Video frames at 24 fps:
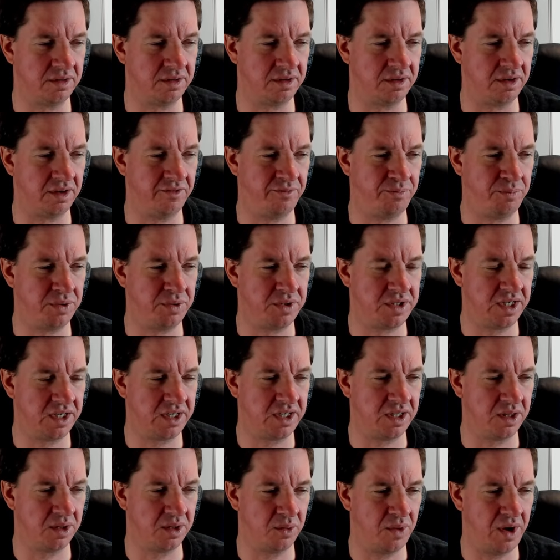of
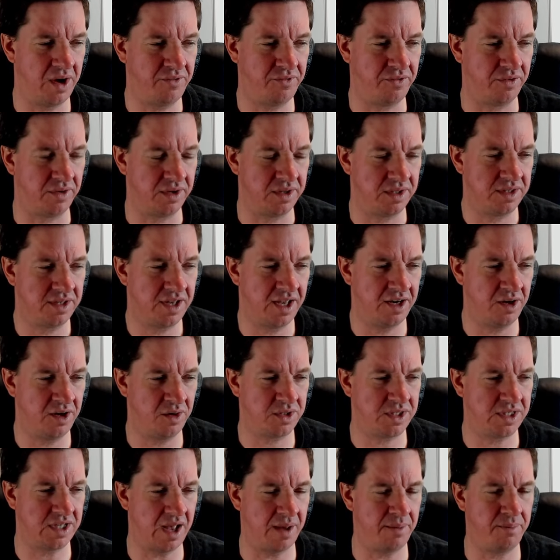particular reference. I know
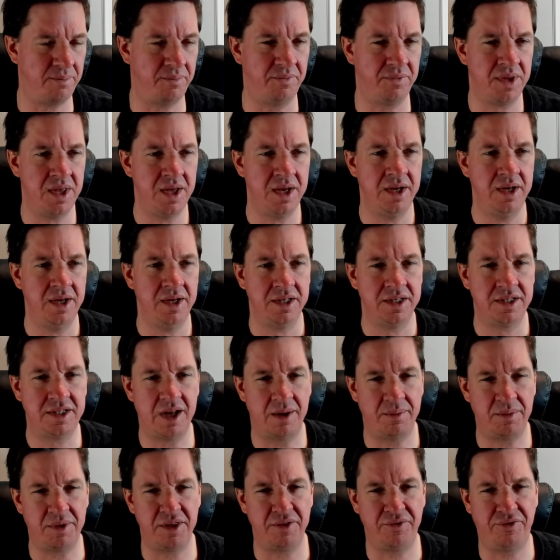some
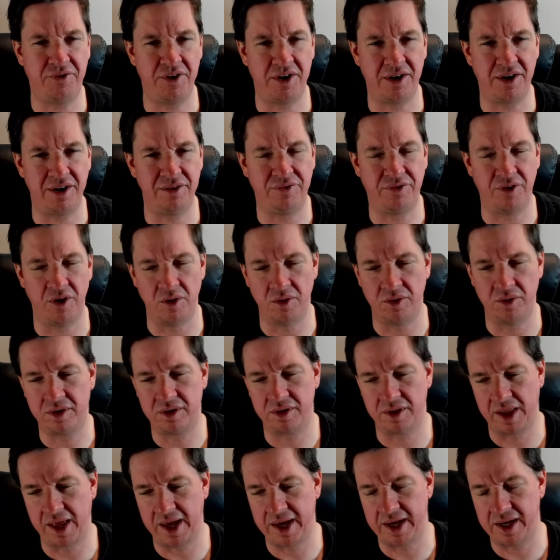of the fairy folk
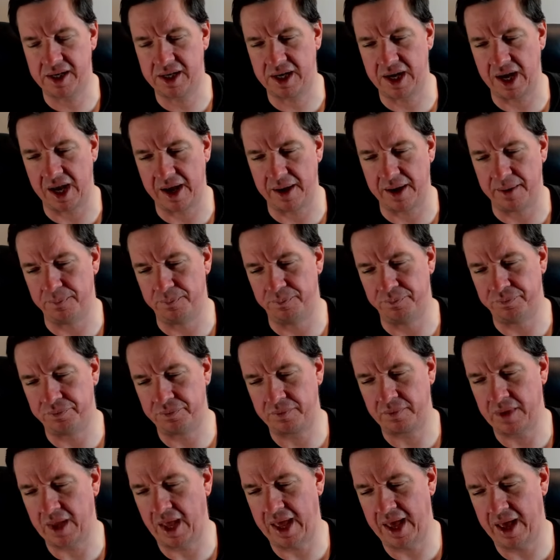like
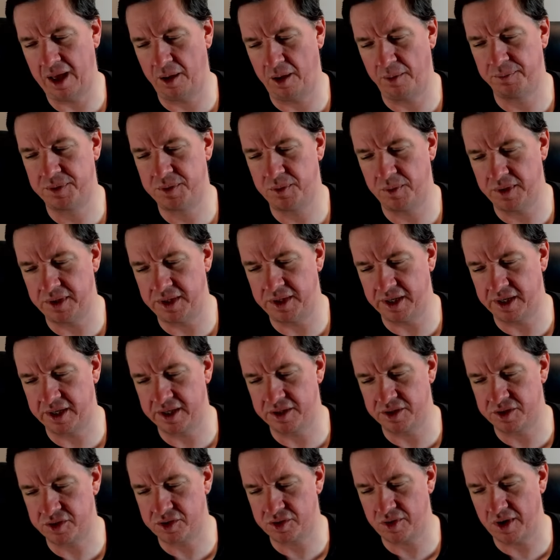helped with the
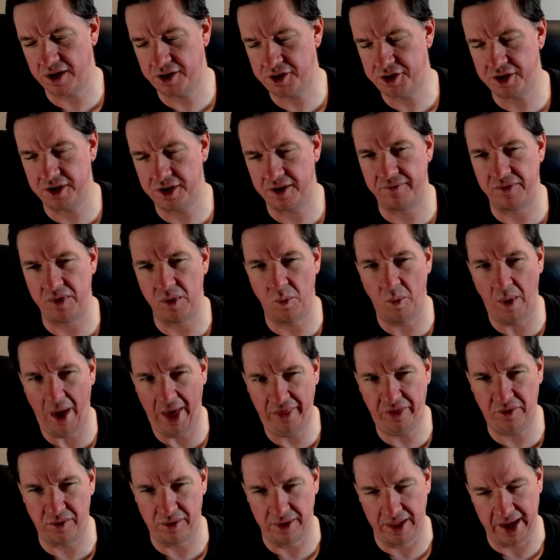construction of the
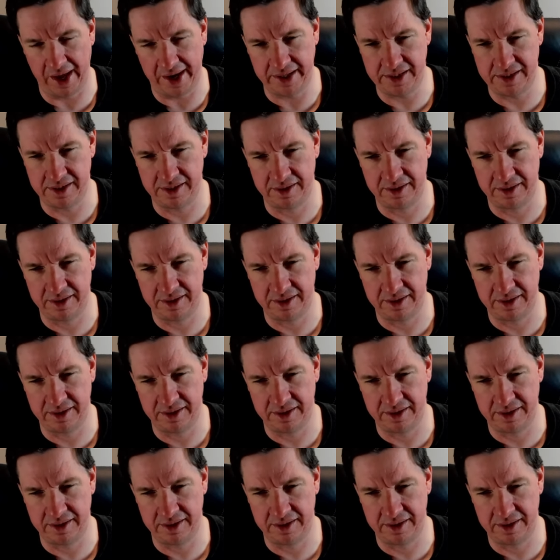Weatherlight.